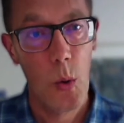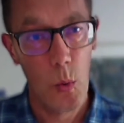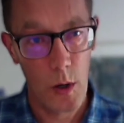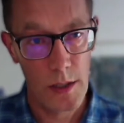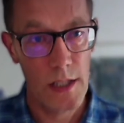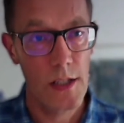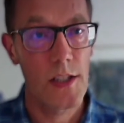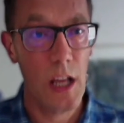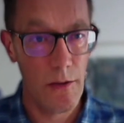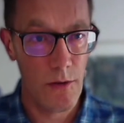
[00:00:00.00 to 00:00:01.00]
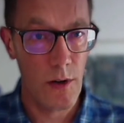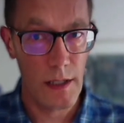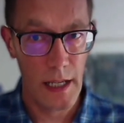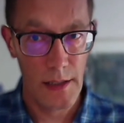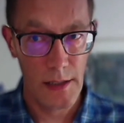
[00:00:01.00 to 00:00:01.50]
works as a
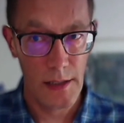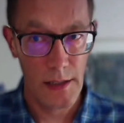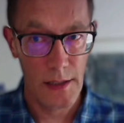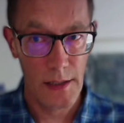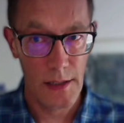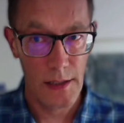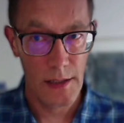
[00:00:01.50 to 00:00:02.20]
self-organizing system,